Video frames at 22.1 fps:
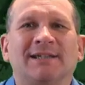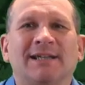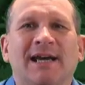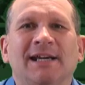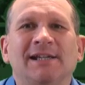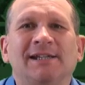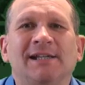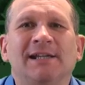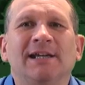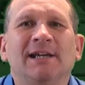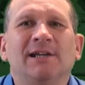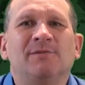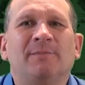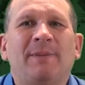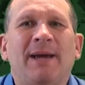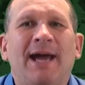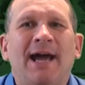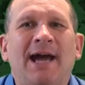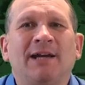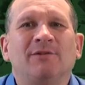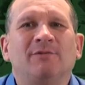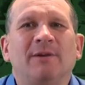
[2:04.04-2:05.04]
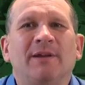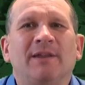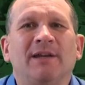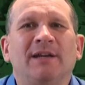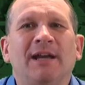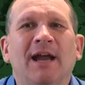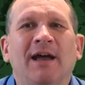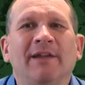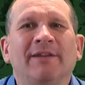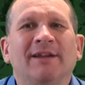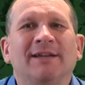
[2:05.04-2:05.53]
daisy is paired with
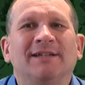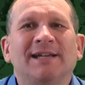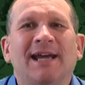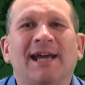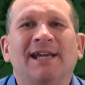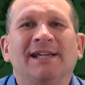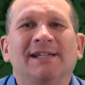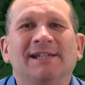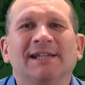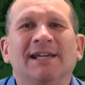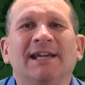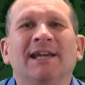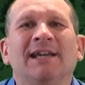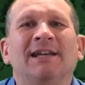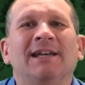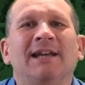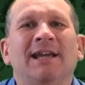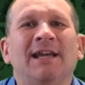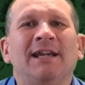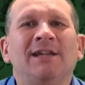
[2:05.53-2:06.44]
another daisy in the